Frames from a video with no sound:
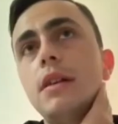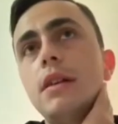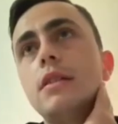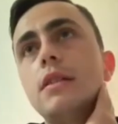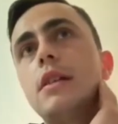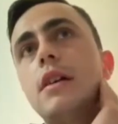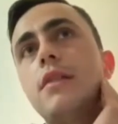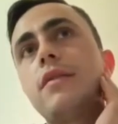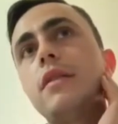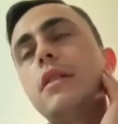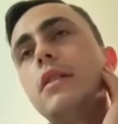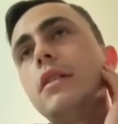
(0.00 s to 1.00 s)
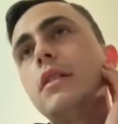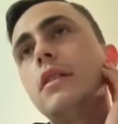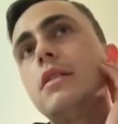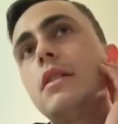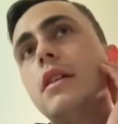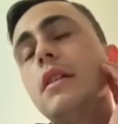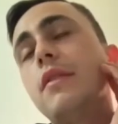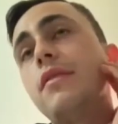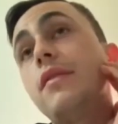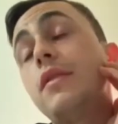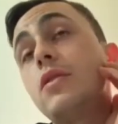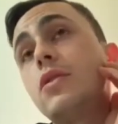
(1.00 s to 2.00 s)
it definitely
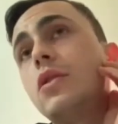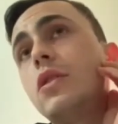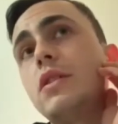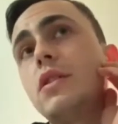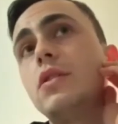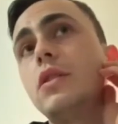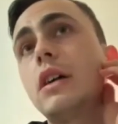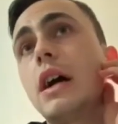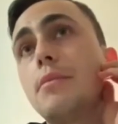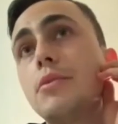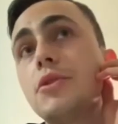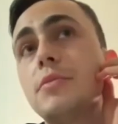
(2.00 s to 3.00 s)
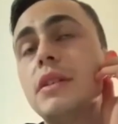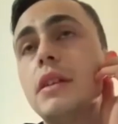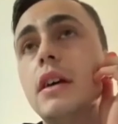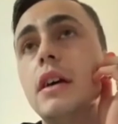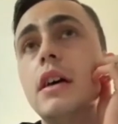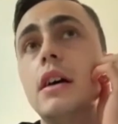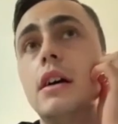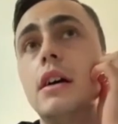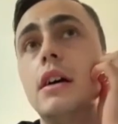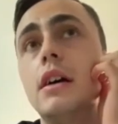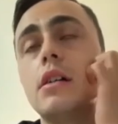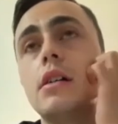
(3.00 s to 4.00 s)
feels good. It's a good accomplishment,
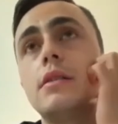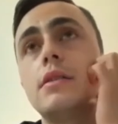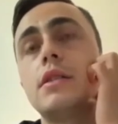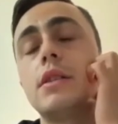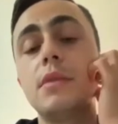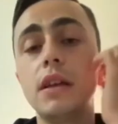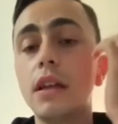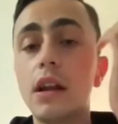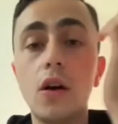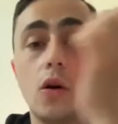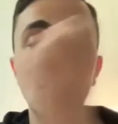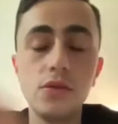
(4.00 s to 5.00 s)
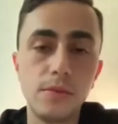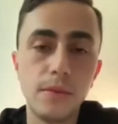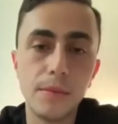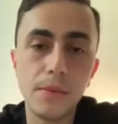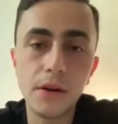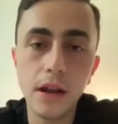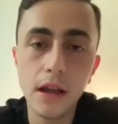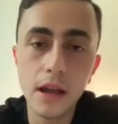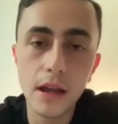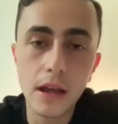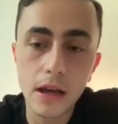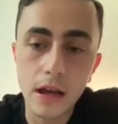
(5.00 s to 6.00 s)
something that I'll always remember.
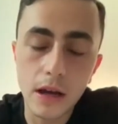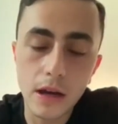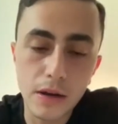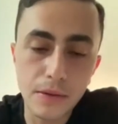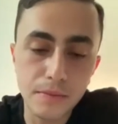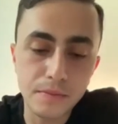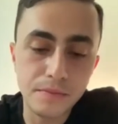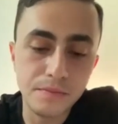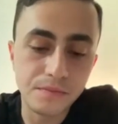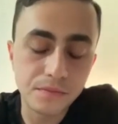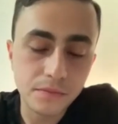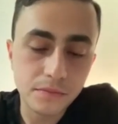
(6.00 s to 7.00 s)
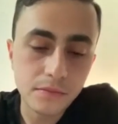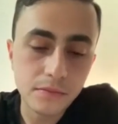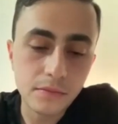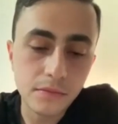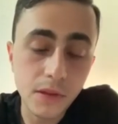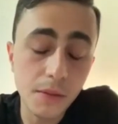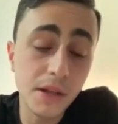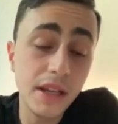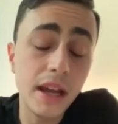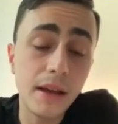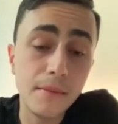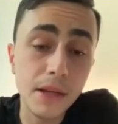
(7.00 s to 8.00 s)
But
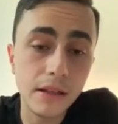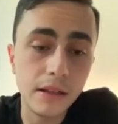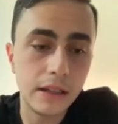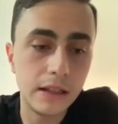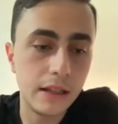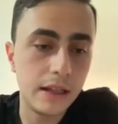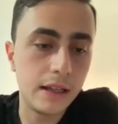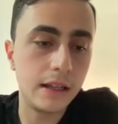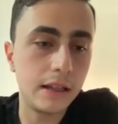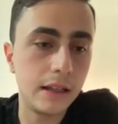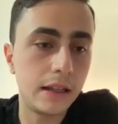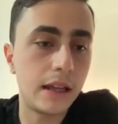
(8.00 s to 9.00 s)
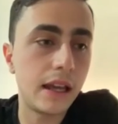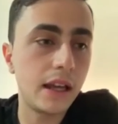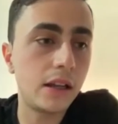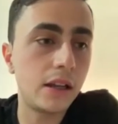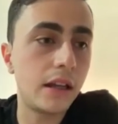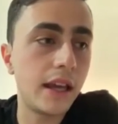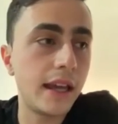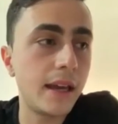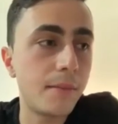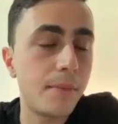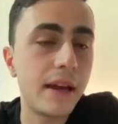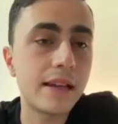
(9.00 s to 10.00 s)
yeah, I mean, you can't
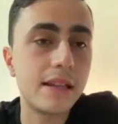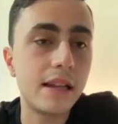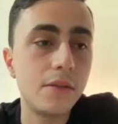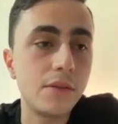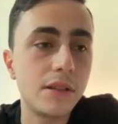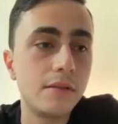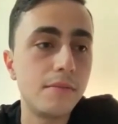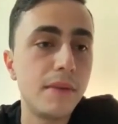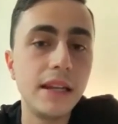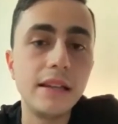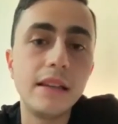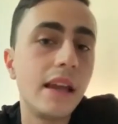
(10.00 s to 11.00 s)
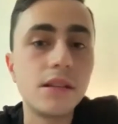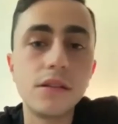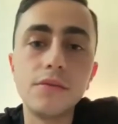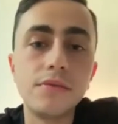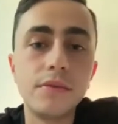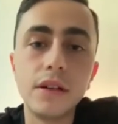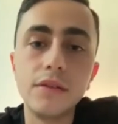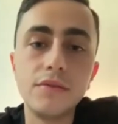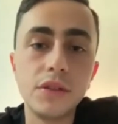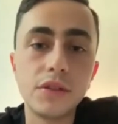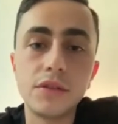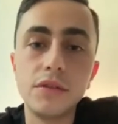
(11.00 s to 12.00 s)
get past that. It was many days of
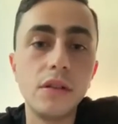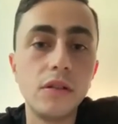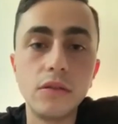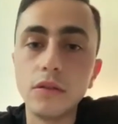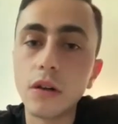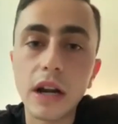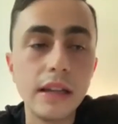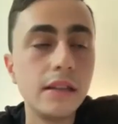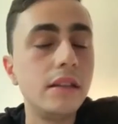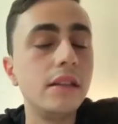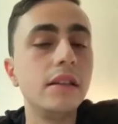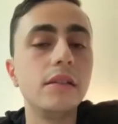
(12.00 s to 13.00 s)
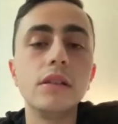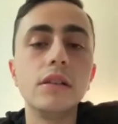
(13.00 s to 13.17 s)
just, you know, grinding,